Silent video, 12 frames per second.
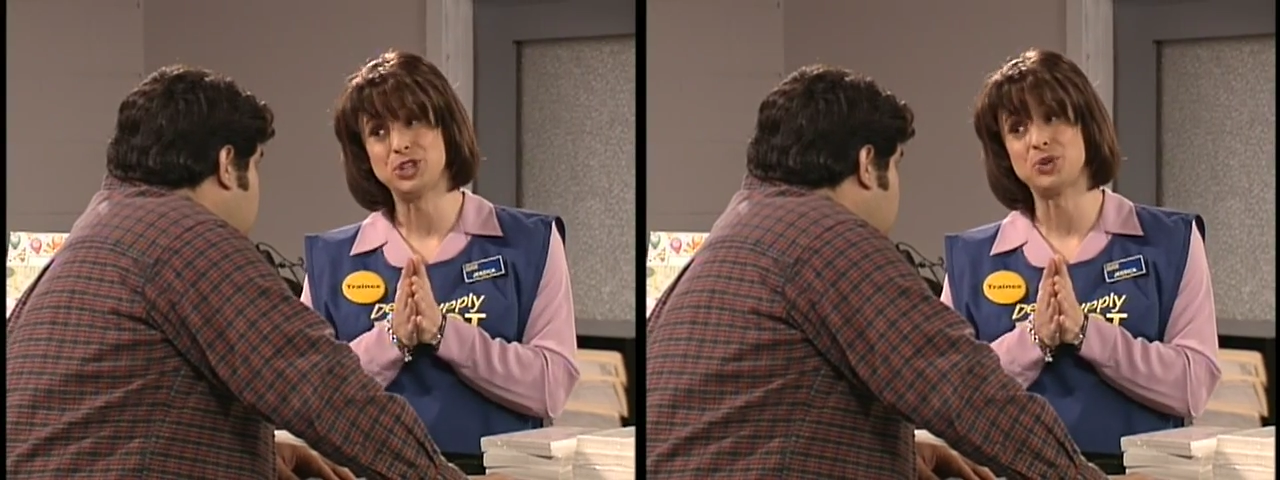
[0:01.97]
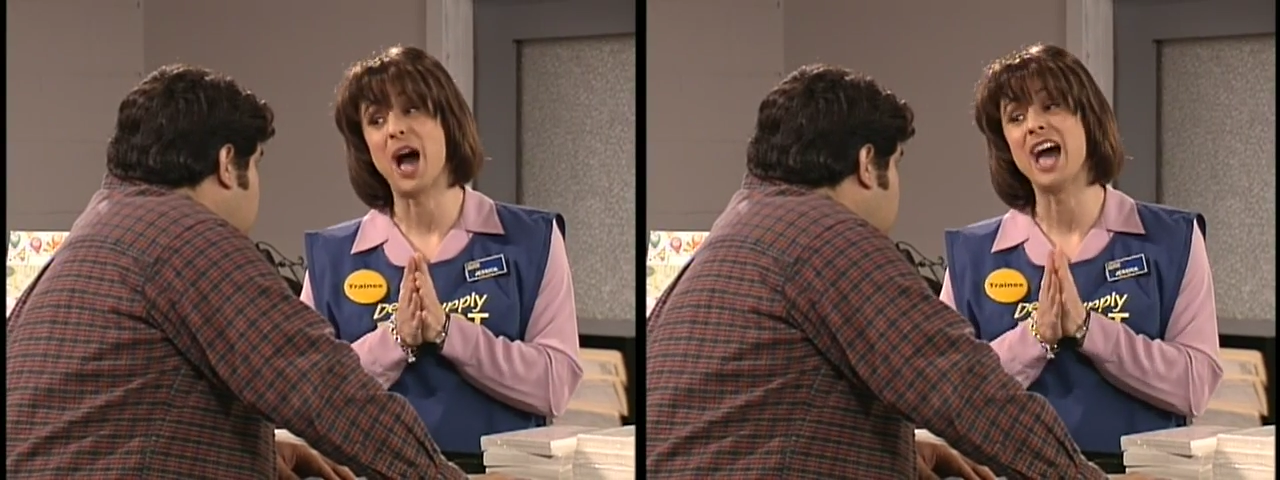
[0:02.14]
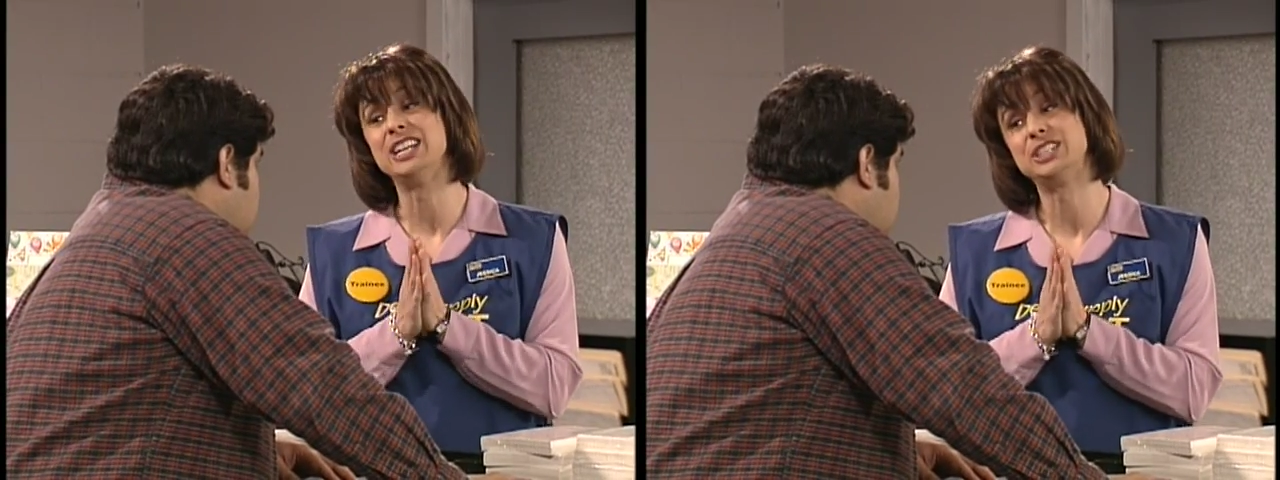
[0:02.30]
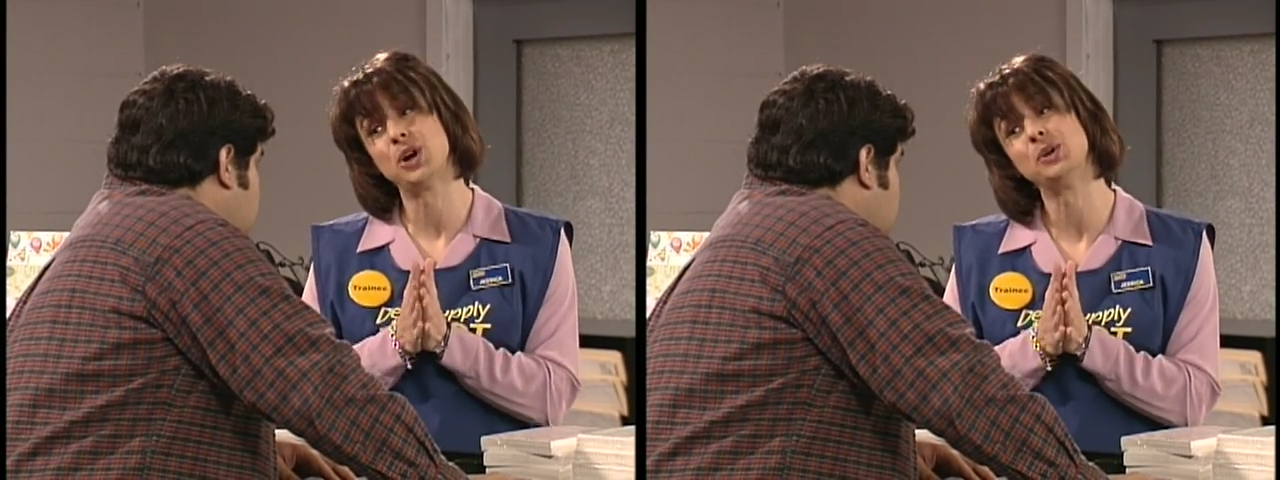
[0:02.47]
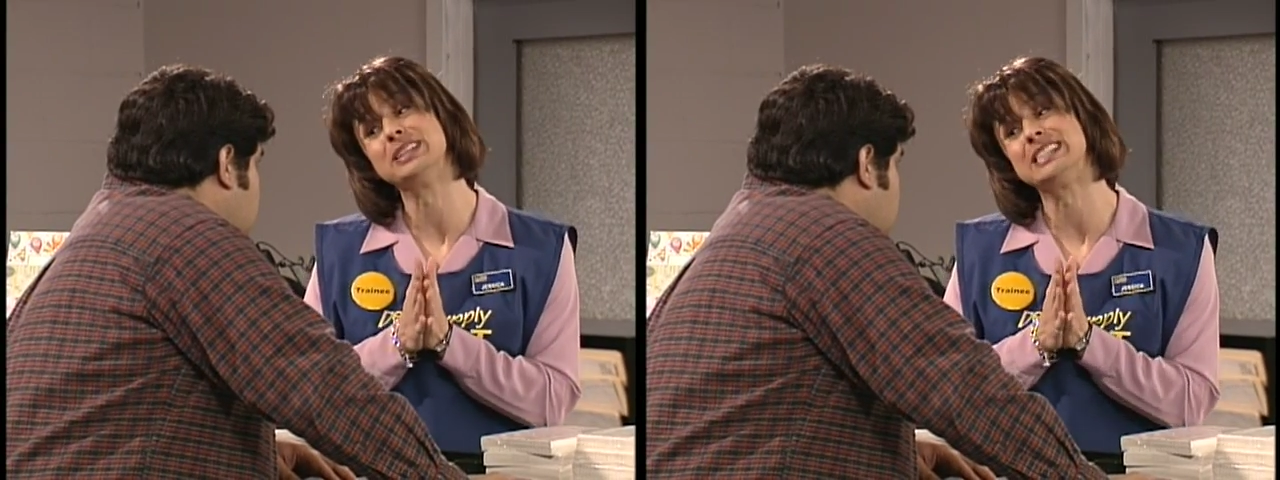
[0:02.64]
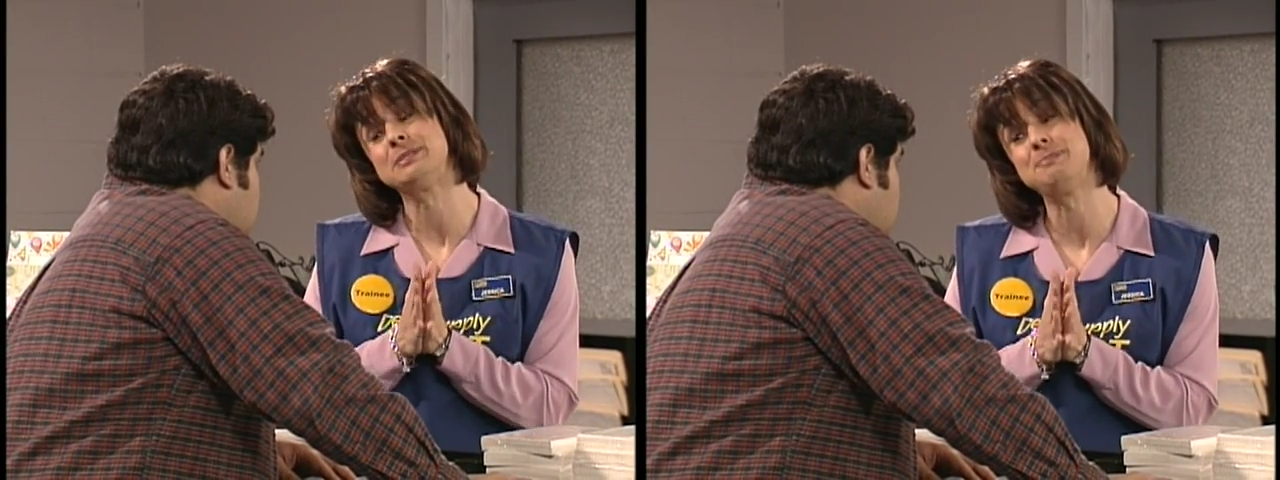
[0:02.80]
you, I
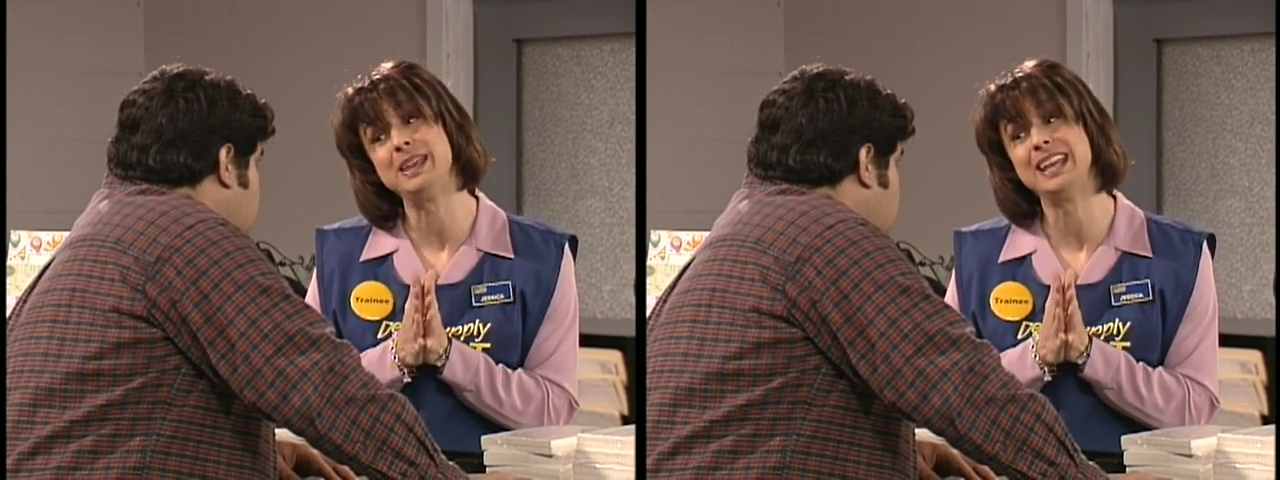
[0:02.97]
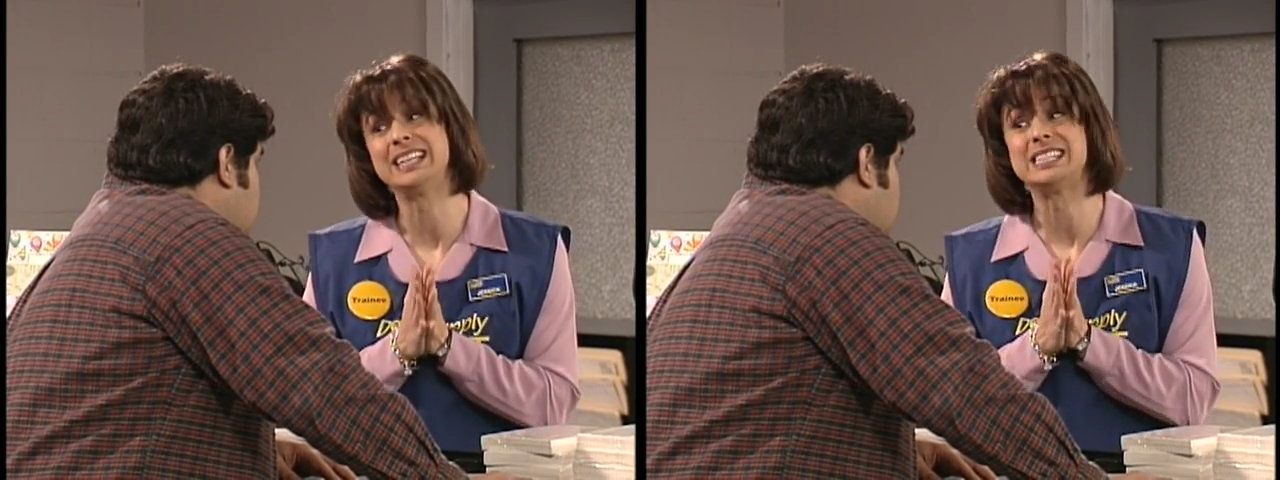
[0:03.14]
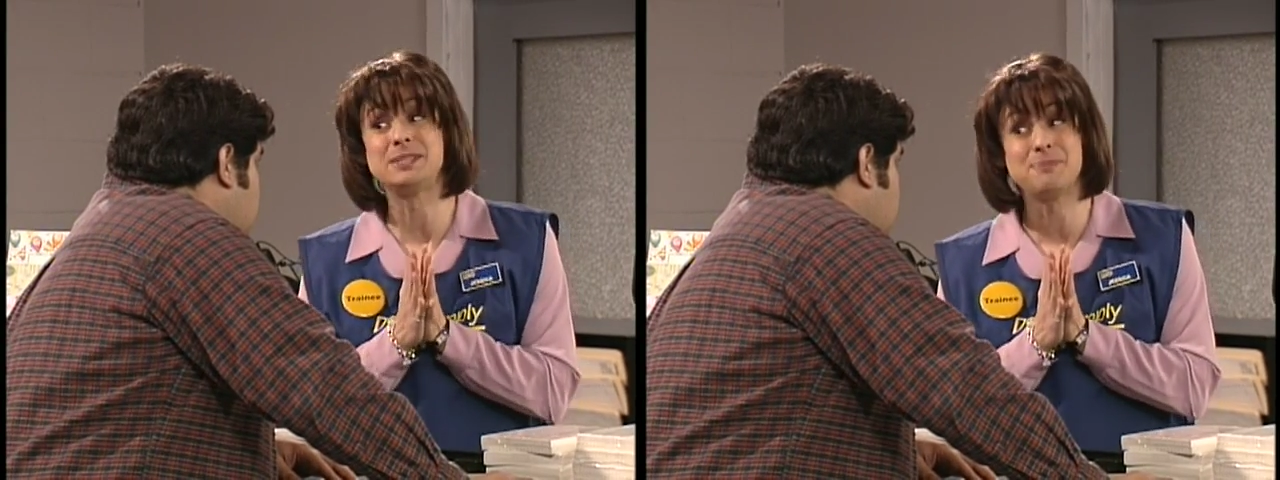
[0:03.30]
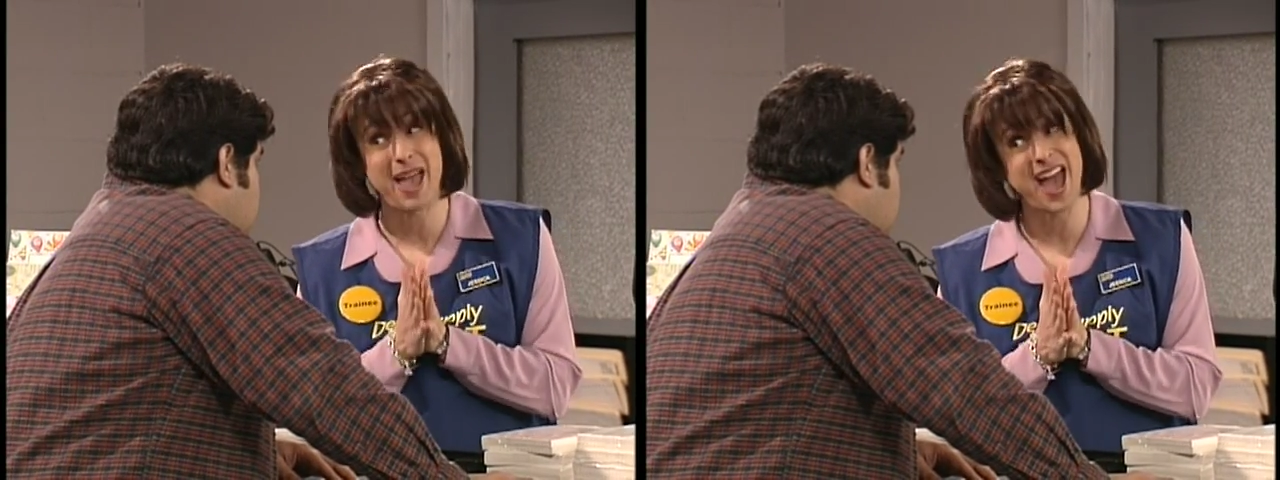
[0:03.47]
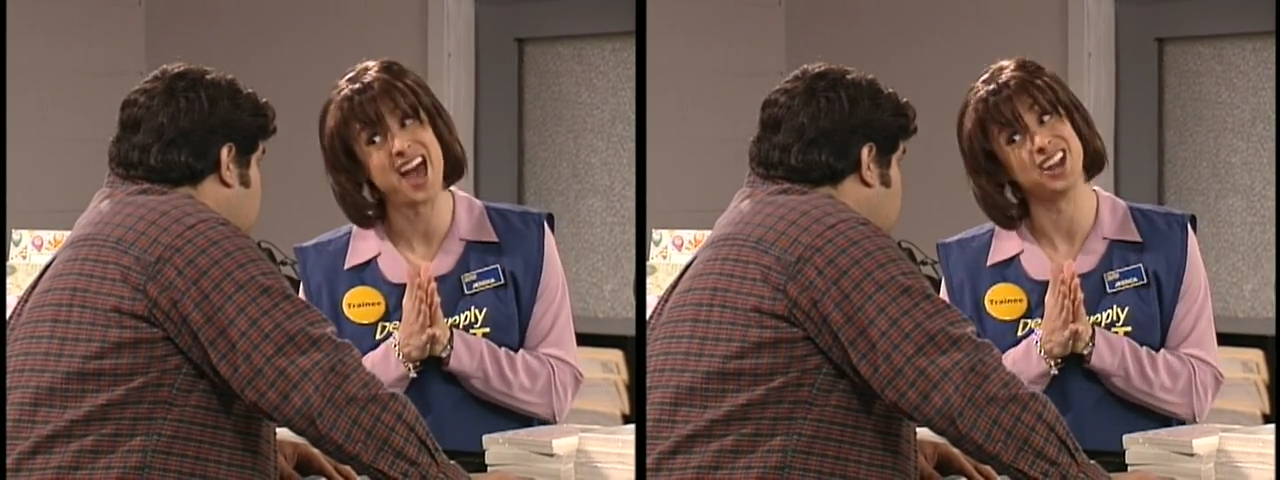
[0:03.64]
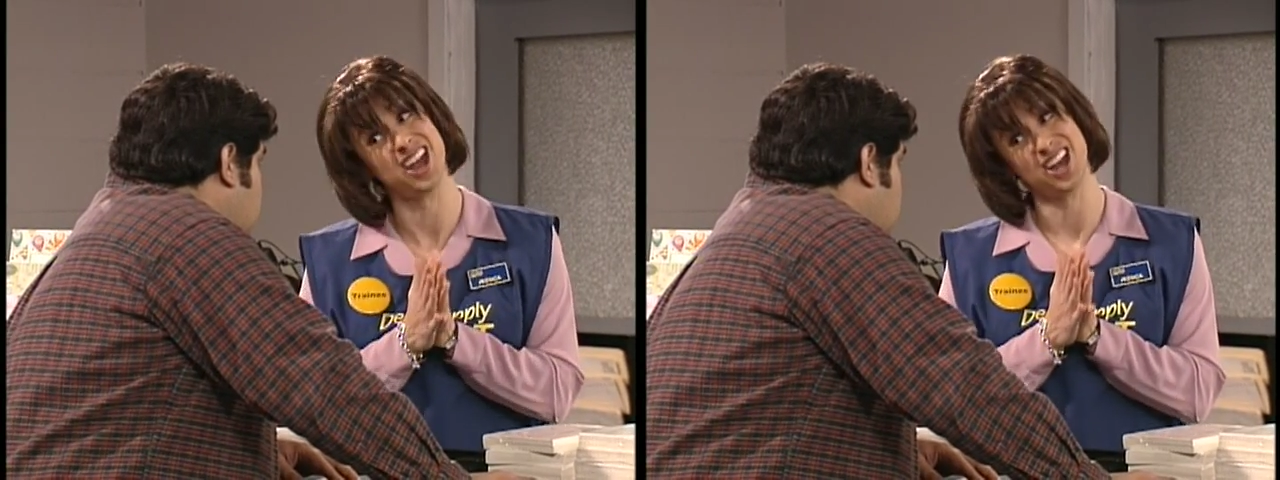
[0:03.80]
don't speak
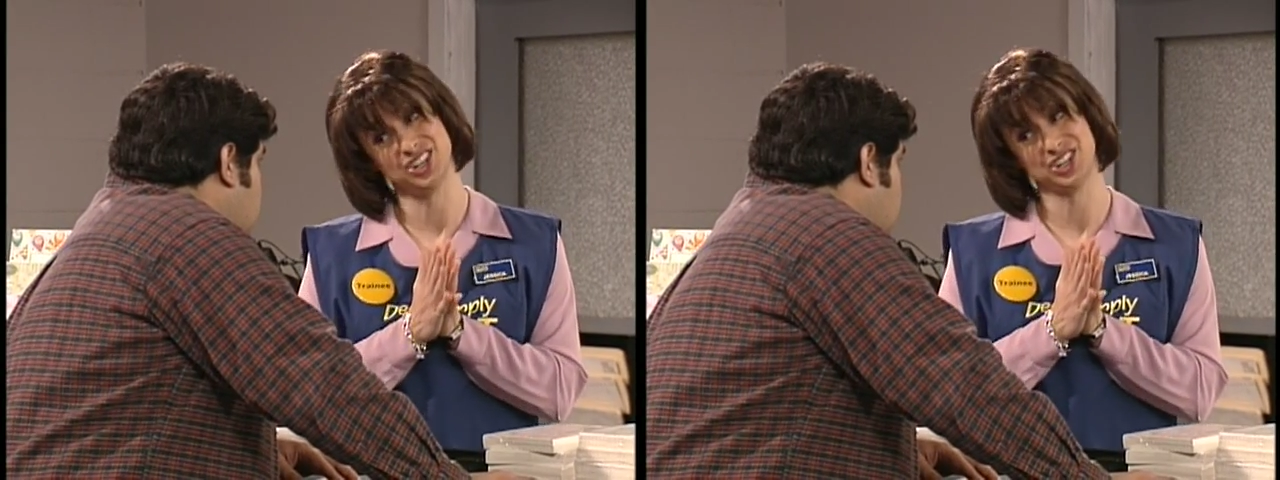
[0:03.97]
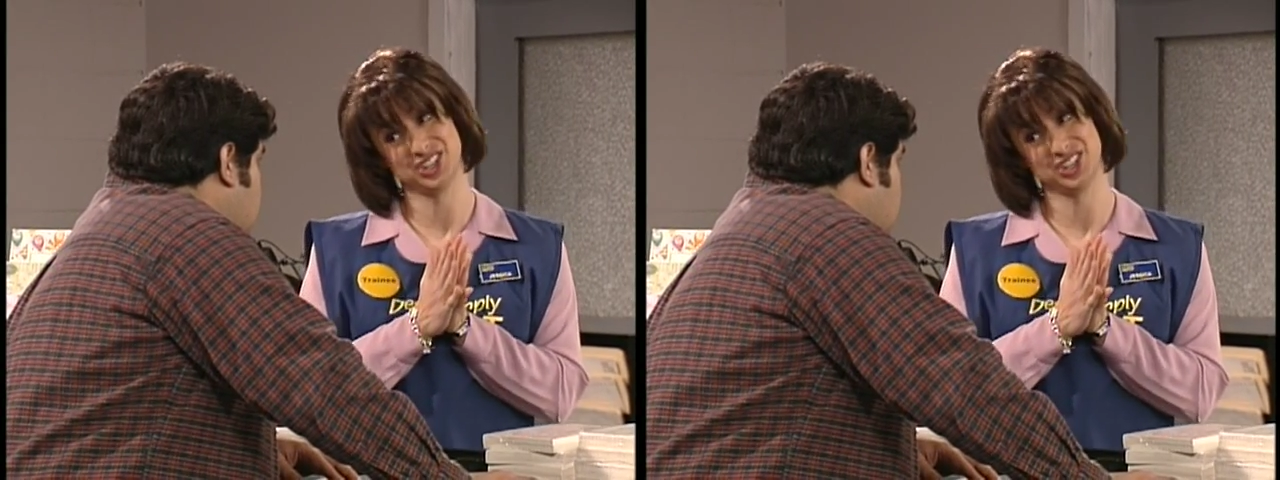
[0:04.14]
Spanish.